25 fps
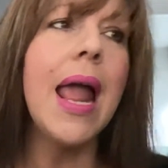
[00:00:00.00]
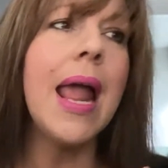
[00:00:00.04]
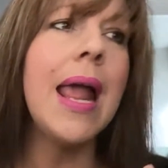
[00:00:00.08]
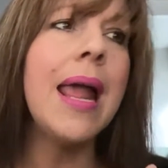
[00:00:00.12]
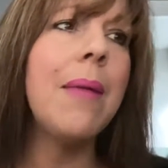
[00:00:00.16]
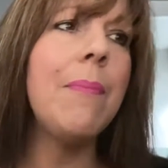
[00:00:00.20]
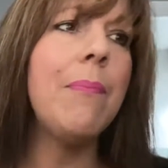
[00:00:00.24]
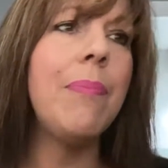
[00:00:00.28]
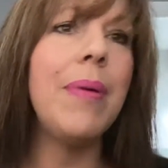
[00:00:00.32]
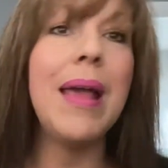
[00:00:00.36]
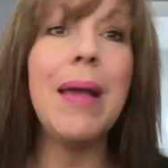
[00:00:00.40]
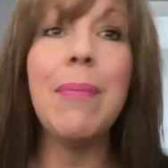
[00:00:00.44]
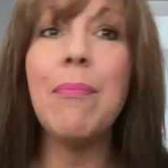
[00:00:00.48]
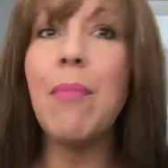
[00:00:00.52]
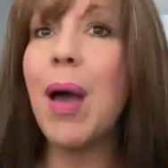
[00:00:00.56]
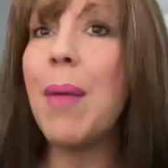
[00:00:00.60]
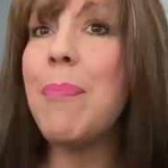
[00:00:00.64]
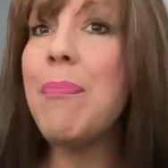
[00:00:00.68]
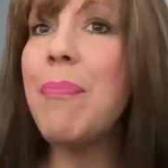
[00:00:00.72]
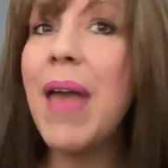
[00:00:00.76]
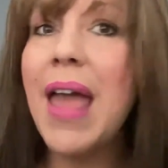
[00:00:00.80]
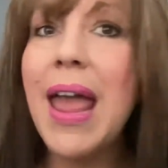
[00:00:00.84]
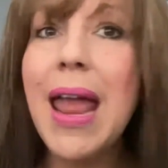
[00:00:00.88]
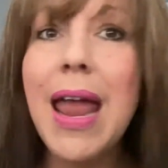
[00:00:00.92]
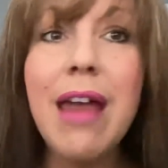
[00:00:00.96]
it being my
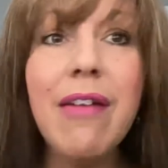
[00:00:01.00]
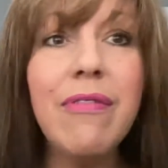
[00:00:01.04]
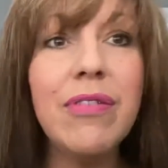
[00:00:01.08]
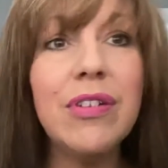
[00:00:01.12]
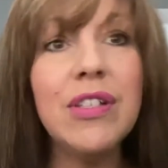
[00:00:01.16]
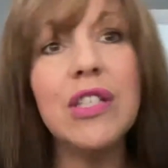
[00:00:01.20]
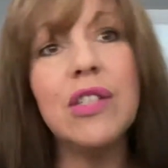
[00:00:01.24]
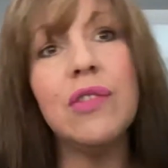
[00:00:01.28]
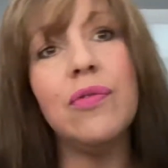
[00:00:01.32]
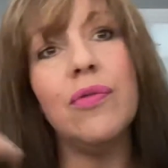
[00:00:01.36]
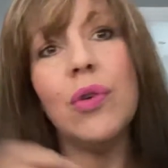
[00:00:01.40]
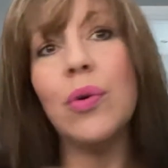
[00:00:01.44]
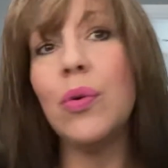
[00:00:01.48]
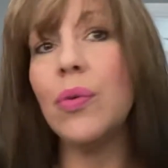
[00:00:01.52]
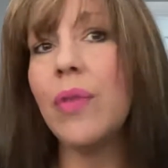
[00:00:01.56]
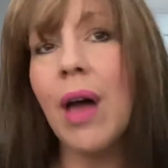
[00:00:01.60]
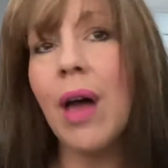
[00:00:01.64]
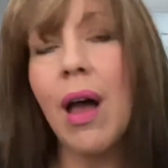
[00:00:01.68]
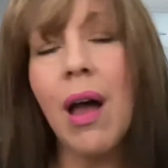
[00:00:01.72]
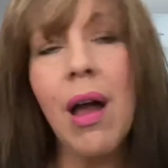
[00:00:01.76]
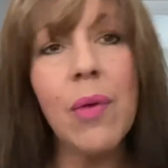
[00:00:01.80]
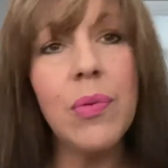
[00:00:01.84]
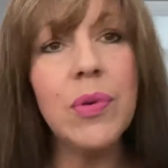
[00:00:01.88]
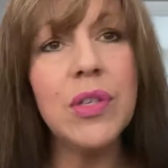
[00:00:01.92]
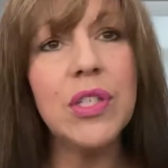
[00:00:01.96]
parents' fault that
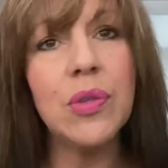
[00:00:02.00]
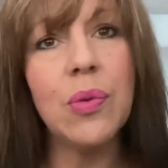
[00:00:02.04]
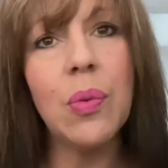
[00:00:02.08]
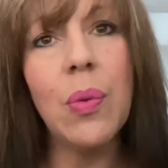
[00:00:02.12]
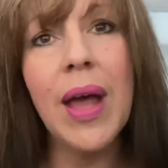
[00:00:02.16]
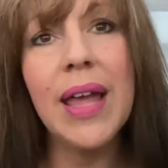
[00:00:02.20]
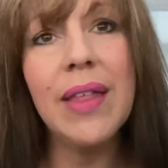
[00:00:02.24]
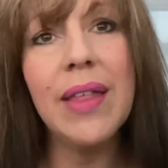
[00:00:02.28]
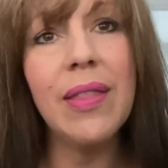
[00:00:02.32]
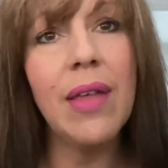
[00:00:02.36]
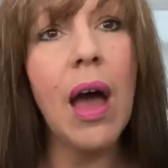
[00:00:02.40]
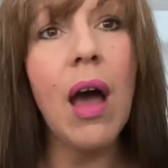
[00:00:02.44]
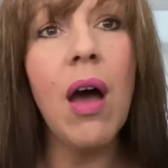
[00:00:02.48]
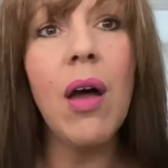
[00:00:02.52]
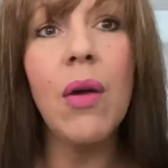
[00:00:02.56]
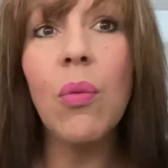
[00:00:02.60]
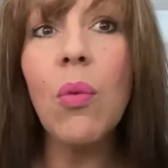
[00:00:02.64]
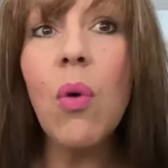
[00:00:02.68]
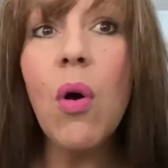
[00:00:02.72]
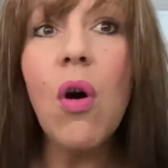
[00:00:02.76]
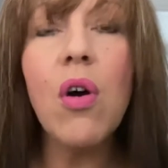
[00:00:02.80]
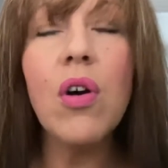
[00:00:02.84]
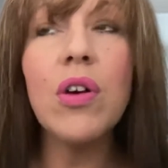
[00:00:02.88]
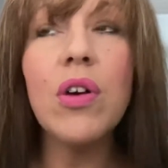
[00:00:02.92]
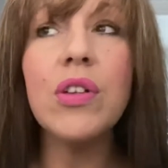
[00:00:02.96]
I was the way that I
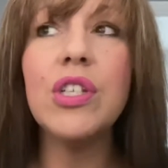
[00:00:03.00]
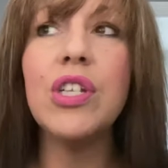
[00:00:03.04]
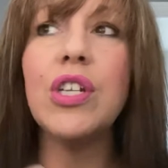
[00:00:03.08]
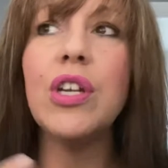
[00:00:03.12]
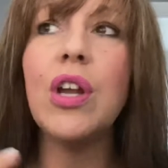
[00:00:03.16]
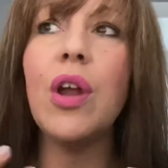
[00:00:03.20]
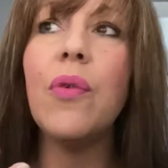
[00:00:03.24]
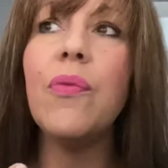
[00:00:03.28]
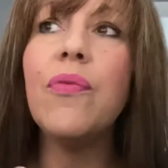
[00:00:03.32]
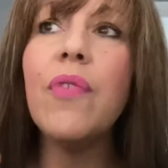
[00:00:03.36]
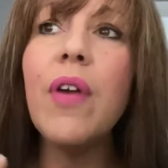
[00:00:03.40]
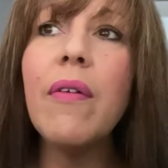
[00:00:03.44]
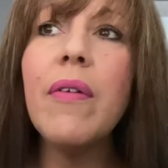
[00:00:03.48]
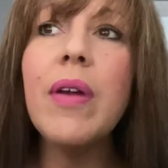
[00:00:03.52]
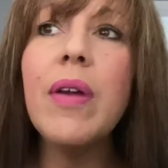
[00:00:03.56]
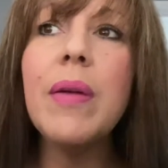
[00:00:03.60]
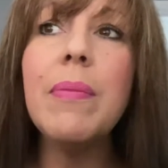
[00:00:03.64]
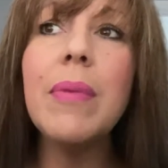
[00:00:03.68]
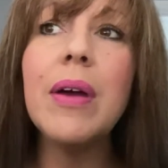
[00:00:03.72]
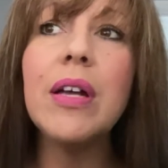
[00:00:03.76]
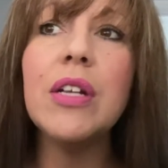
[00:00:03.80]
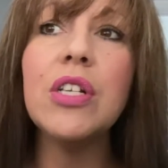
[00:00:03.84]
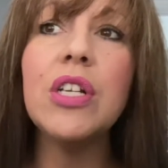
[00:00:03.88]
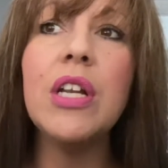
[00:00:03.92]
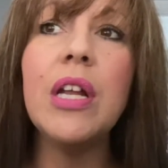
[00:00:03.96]
was, you know, very
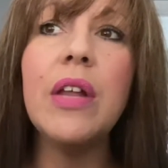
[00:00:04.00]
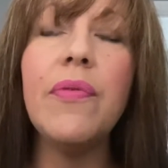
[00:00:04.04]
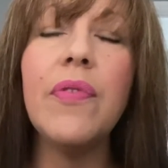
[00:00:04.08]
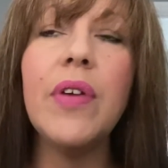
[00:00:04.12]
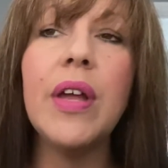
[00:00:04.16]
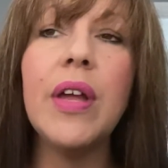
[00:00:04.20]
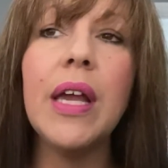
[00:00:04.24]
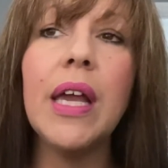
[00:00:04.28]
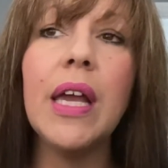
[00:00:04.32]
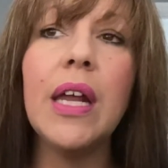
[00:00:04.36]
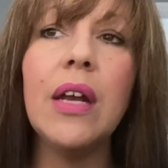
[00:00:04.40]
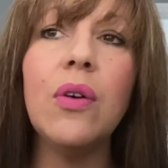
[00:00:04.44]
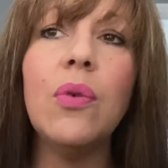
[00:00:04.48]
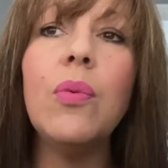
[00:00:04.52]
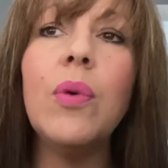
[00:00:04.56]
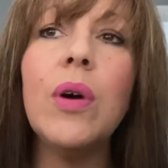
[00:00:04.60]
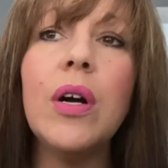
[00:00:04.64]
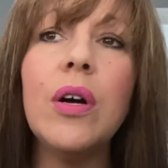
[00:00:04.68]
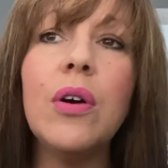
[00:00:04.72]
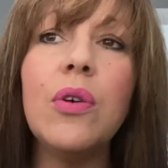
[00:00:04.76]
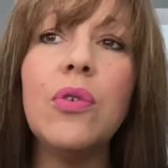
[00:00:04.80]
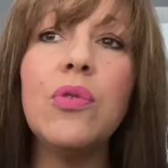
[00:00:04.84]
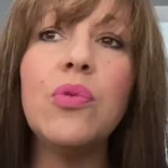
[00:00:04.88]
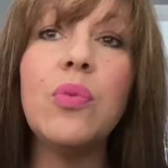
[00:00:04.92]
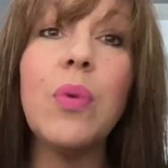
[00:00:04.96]
much living in a
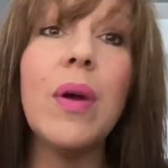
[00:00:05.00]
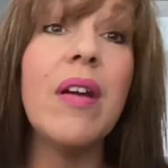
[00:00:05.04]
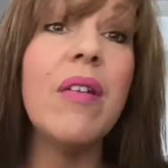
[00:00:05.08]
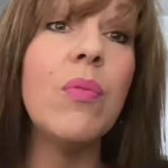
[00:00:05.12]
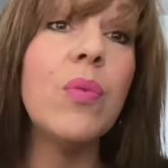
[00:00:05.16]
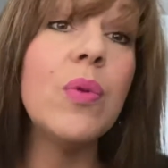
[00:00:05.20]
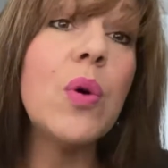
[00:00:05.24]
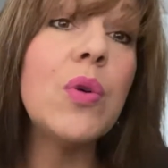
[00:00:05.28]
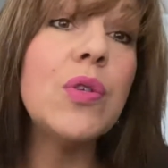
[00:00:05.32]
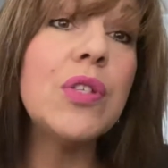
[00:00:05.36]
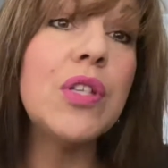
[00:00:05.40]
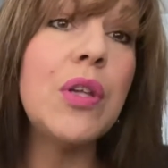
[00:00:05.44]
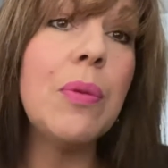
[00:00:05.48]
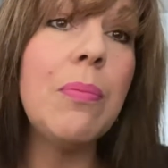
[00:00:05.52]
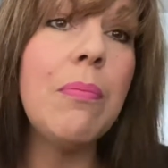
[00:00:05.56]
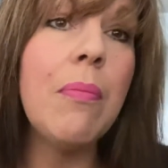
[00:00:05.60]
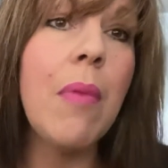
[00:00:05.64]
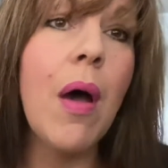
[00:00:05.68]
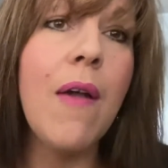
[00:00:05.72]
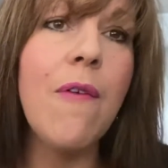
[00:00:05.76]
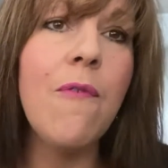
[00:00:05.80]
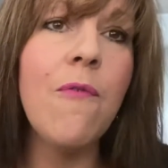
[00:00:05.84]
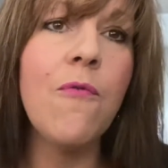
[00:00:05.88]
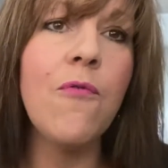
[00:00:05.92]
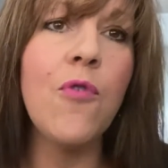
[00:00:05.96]
world where it wasn't
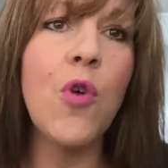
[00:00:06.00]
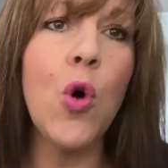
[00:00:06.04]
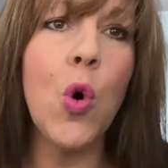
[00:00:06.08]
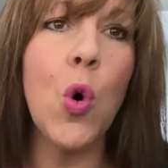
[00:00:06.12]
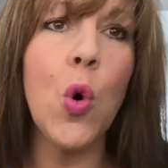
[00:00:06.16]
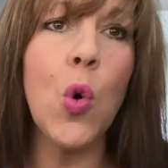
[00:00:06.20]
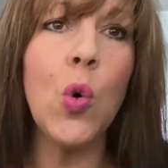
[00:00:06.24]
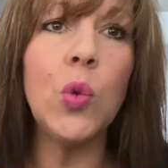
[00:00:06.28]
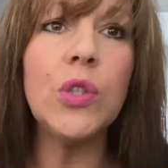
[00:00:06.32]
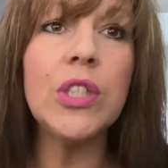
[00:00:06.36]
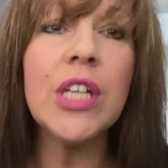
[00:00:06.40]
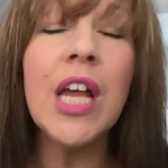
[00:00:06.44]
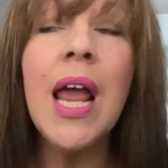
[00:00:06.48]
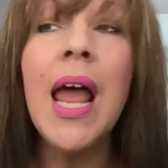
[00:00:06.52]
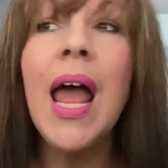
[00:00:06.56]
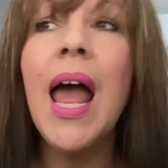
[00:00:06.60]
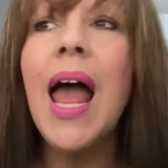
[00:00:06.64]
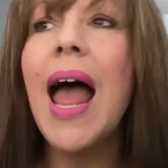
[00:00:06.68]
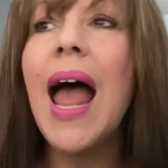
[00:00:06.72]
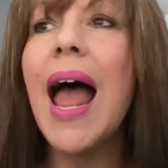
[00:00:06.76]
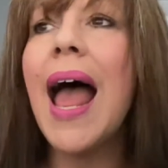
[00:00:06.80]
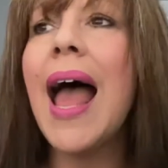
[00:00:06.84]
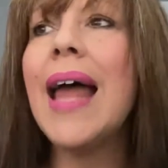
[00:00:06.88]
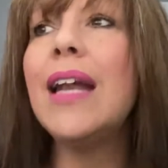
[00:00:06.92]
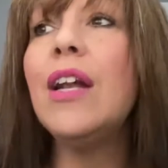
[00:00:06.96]
my fault
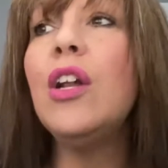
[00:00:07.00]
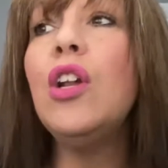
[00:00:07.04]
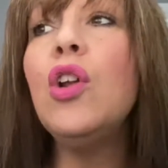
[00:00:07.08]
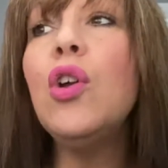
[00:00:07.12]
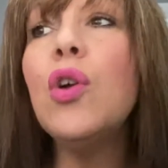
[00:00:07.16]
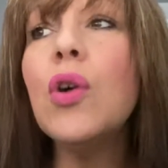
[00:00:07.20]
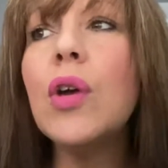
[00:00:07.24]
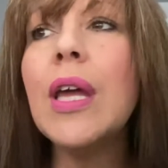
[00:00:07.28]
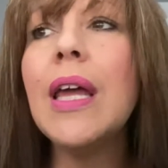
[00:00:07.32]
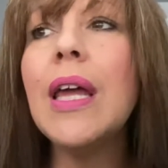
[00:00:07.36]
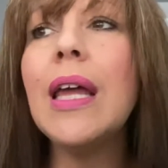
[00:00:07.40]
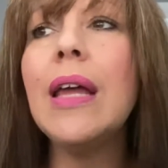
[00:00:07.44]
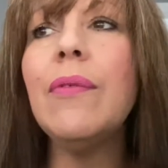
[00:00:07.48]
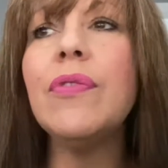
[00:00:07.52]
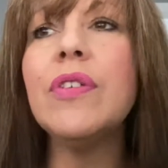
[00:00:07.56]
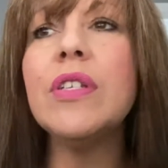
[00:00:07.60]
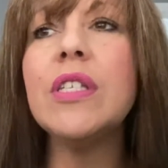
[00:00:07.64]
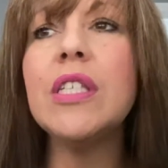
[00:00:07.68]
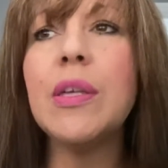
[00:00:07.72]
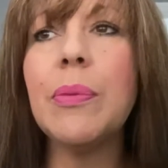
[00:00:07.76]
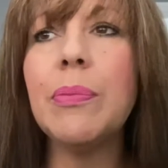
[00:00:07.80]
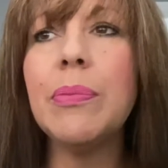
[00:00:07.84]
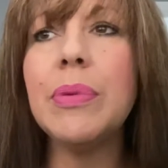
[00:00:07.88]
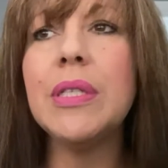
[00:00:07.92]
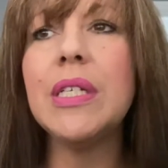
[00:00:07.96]
and looking for
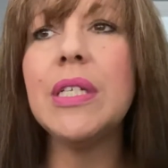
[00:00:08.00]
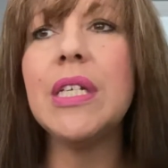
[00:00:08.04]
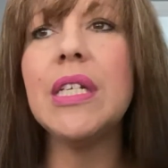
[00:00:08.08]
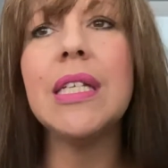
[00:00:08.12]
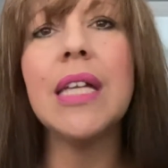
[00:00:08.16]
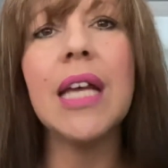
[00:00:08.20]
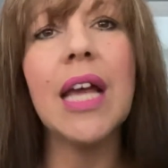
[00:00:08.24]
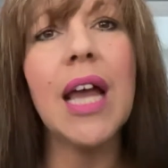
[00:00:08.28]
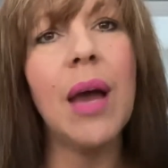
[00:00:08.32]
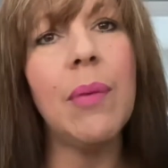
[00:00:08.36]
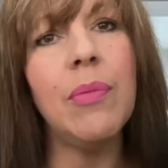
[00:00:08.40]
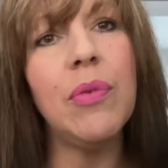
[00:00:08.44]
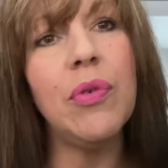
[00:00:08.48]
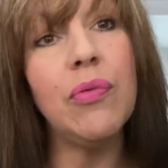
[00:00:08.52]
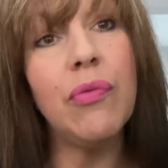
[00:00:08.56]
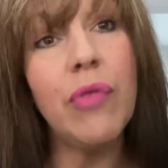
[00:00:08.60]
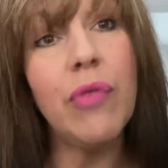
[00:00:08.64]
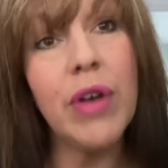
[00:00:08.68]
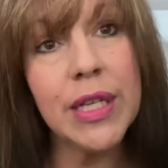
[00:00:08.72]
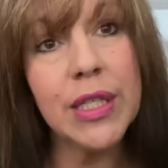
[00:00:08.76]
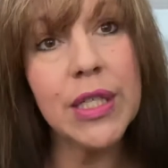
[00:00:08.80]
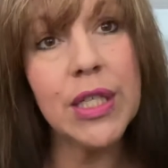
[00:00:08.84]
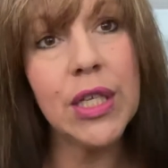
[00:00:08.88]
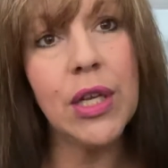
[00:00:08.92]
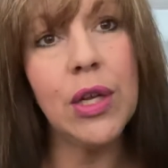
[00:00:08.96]
somebody to come and
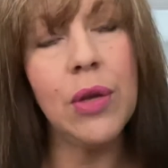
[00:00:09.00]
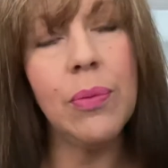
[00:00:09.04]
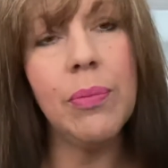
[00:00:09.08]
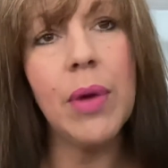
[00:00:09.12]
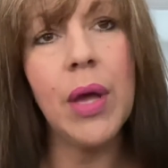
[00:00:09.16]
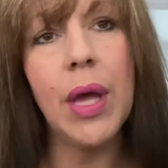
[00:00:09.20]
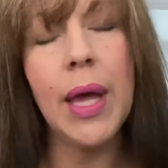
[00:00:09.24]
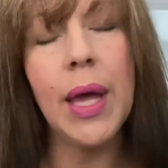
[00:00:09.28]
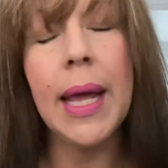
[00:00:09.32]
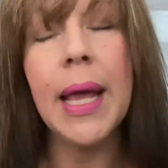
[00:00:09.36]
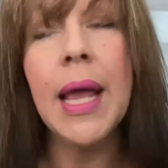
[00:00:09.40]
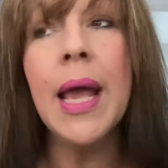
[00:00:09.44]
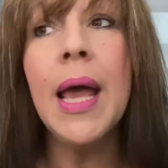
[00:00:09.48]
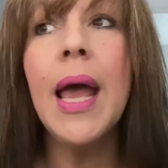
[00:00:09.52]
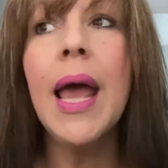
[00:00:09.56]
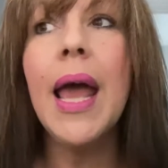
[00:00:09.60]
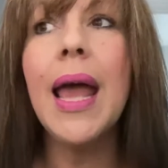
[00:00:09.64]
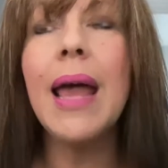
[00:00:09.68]
rescue me.